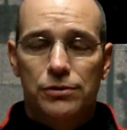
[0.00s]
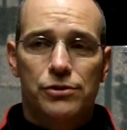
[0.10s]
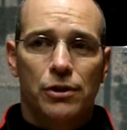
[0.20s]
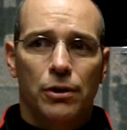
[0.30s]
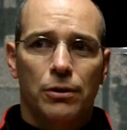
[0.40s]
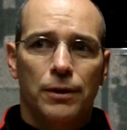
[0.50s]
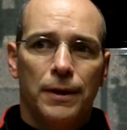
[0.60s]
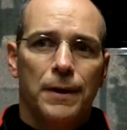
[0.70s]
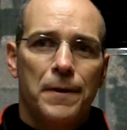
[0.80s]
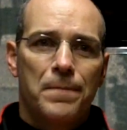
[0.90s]
So
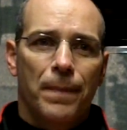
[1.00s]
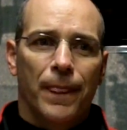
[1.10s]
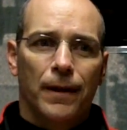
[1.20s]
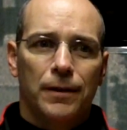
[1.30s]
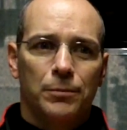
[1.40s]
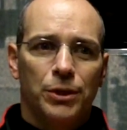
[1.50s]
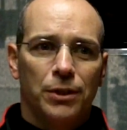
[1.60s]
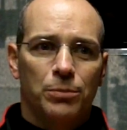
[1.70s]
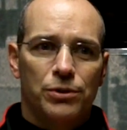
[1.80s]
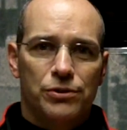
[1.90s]
being
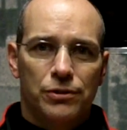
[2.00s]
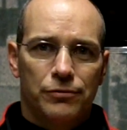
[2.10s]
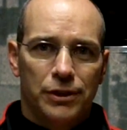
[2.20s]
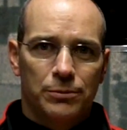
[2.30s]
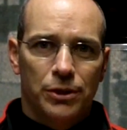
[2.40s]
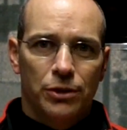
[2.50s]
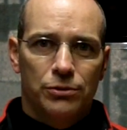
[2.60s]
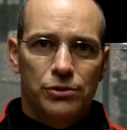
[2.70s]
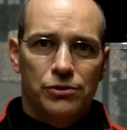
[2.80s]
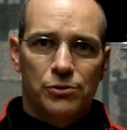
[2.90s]
a personal development
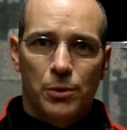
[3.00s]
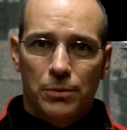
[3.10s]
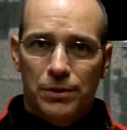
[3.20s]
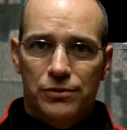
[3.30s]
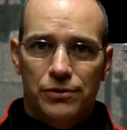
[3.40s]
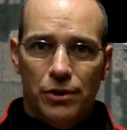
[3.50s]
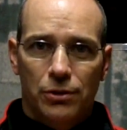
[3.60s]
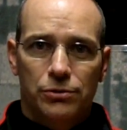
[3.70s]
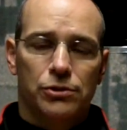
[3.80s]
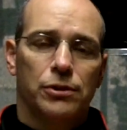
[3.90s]
coach and small business
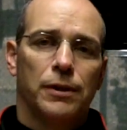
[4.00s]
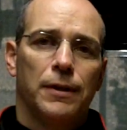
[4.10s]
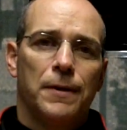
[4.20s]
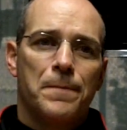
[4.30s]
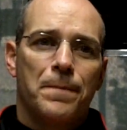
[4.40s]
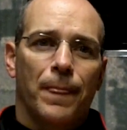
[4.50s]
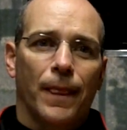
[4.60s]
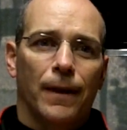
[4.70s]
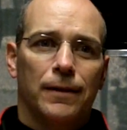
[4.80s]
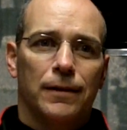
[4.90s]
coach,
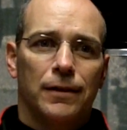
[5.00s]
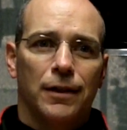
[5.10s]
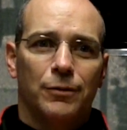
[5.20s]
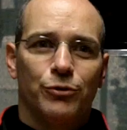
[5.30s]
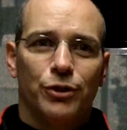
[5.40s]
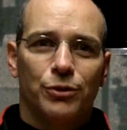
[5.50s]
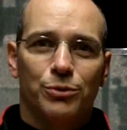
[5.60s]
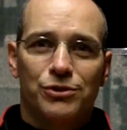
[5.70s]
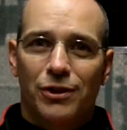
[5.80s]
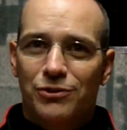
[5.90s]
I'm very
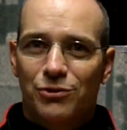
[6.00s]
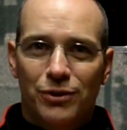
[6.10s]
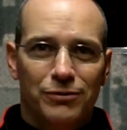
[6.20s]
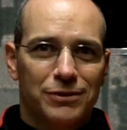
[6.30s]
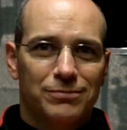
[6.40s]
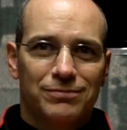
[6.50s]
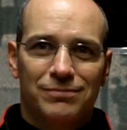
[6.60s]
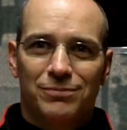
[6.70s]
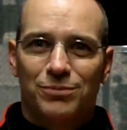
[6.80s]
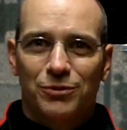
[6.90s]
results driven,
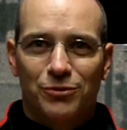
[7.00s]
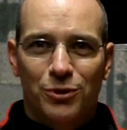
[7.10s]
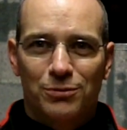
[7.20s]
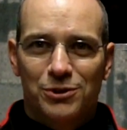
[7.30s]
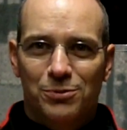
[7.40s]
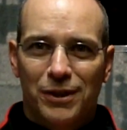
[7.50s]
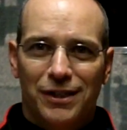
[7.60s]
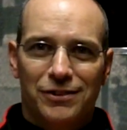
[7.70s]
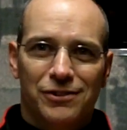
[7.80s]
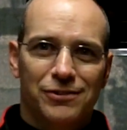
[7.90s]
performance
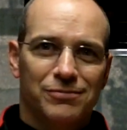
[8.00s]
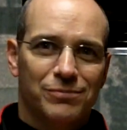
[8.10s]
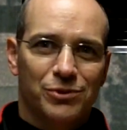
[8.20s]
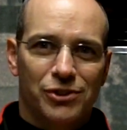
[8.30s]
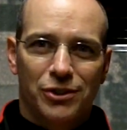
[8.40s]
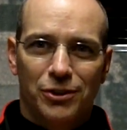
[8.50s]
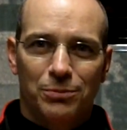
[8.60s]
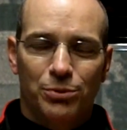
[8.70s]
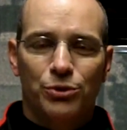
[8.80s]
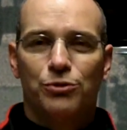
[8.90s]
based, skill
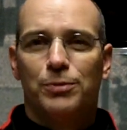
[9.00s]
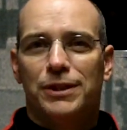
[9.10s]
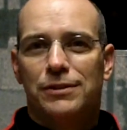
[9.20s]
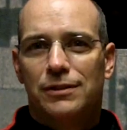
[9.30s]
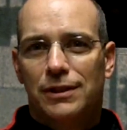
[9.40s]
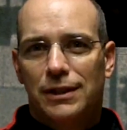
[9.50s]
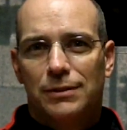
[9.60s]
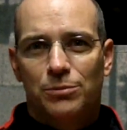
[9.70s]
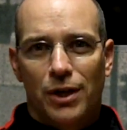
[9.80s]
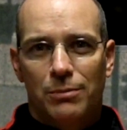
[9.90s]
improvement,
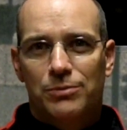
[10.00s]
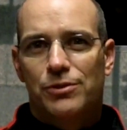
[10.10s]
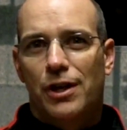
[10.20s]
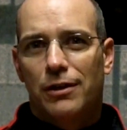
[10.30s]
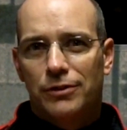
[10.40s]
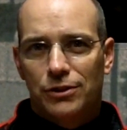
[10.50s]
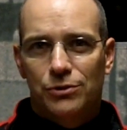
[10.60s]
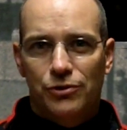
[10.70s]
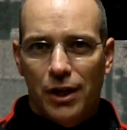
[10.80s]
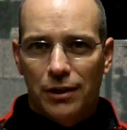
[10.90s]
problem solving,
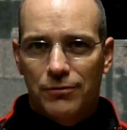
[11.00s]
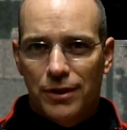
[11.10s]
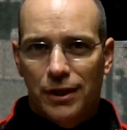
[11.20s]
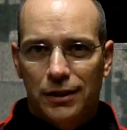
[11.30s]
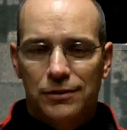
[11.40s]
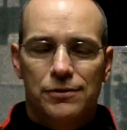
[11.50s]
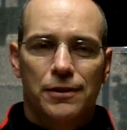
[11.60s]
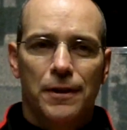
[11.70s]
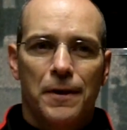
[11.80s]
those kind of things.